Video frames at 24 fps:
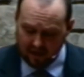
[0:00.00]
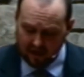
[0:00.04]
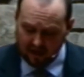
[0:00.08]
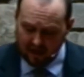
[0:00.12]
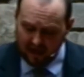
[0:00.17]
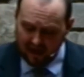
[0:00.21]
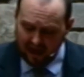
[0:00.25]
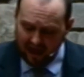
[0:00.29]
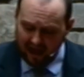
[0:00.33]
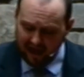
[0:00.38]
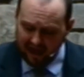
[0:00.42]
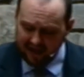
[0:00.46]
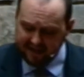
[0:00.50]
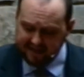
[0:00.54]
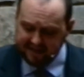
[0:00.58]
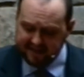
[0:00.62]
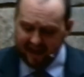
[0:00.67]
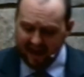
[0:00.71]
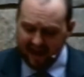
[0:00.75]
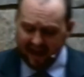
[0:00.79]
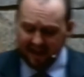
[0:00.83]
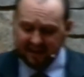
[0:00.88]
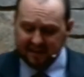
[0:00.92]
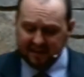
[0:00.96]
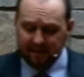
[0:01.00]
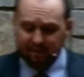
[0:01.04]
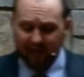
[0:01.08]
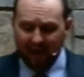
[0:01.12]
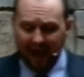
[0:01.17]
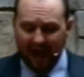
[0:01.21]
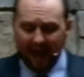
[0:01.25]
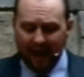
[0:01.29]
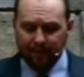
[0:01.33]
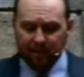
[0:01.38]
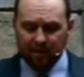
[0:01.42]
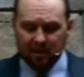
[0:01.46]
It is said in the
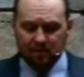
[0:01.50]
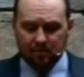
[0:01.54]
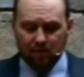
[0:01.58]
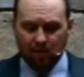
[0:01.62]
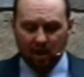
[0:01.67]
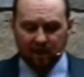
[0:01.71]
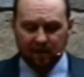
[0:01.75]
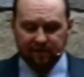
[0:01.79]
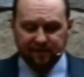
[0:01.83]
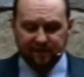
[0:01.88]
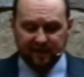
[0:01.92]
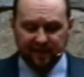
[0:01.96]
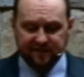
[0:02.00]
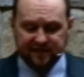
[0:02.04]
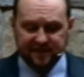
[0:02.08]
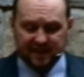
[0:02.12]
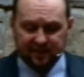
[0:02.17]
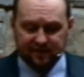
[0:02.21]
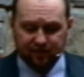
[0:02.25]
Bible in Mark 15